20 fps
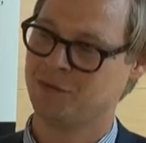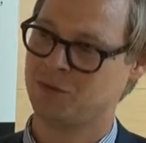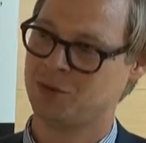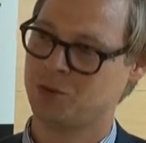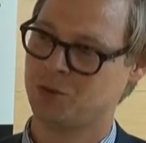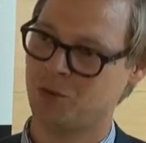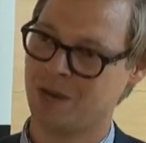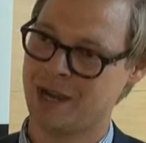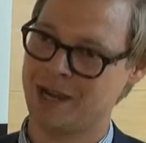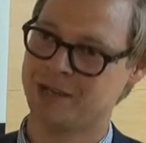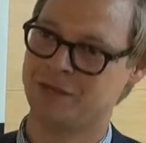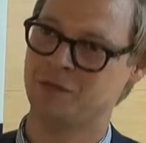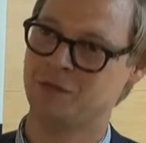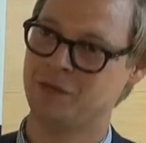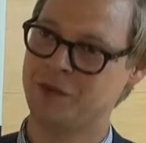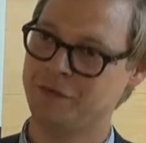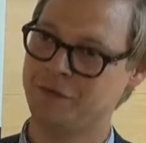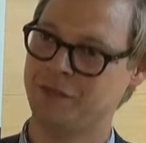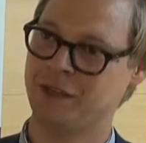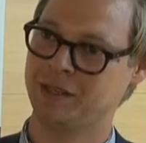try to
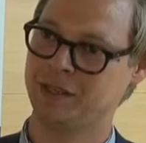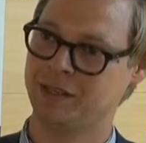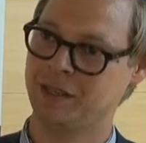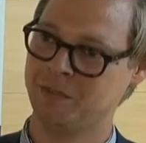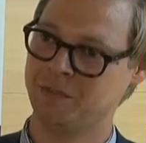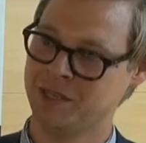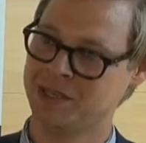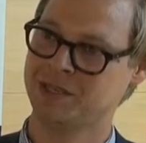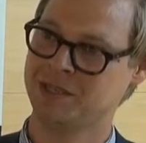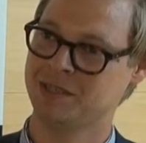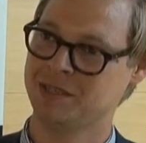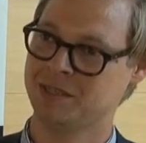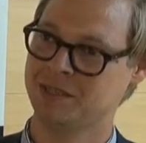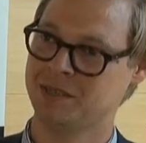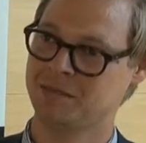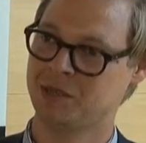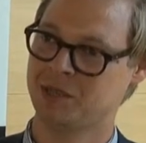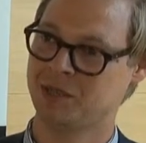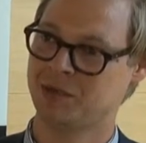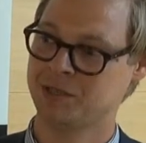rethink their
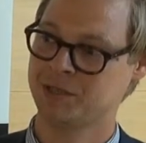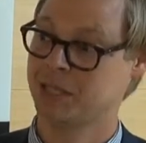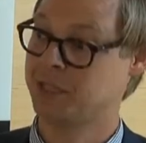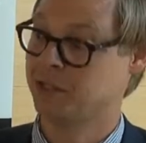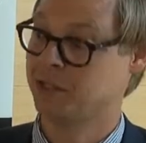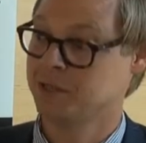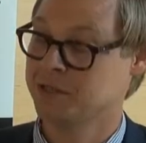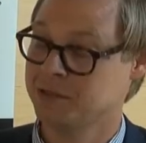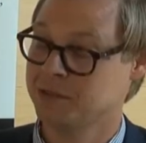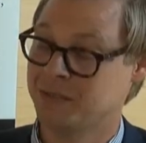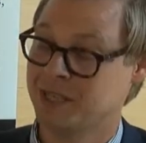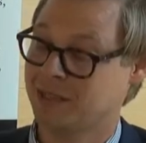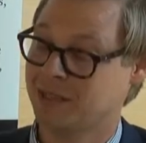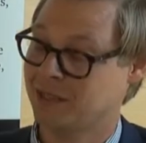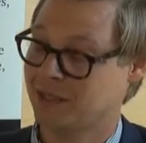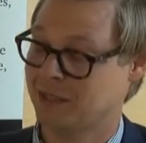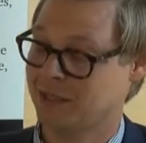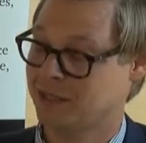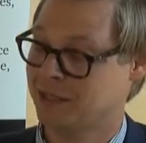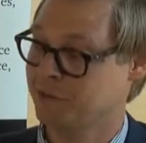business, because it doesn't make
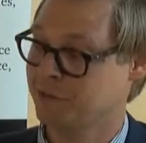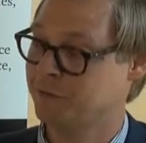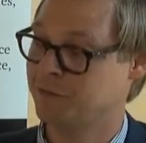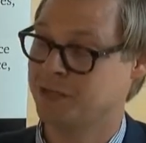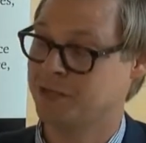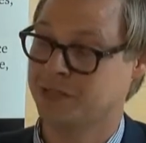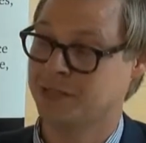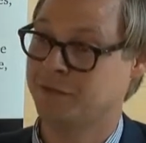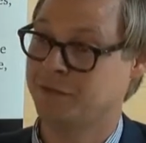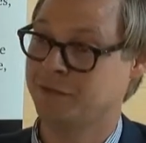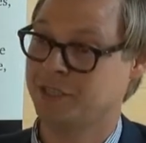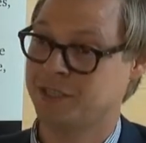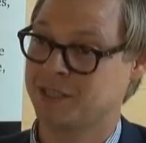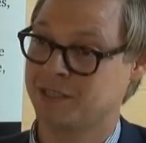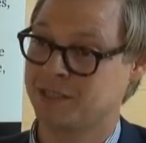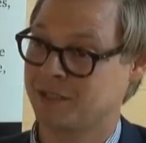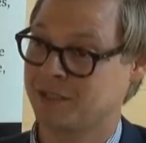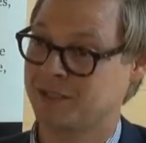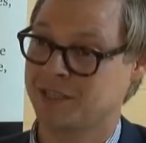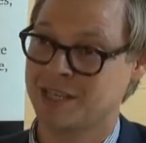a difference if it's a
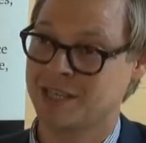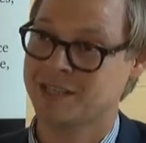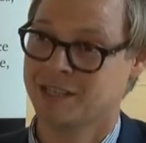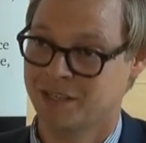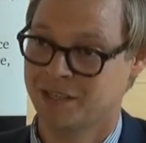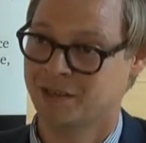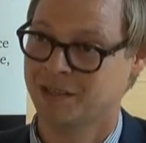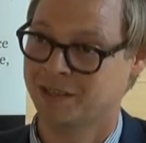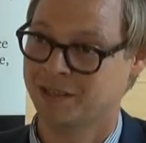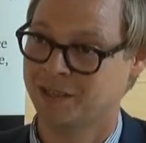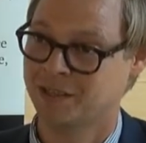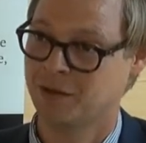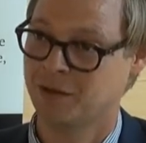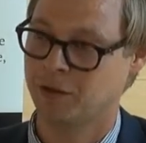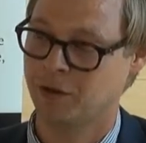success or not.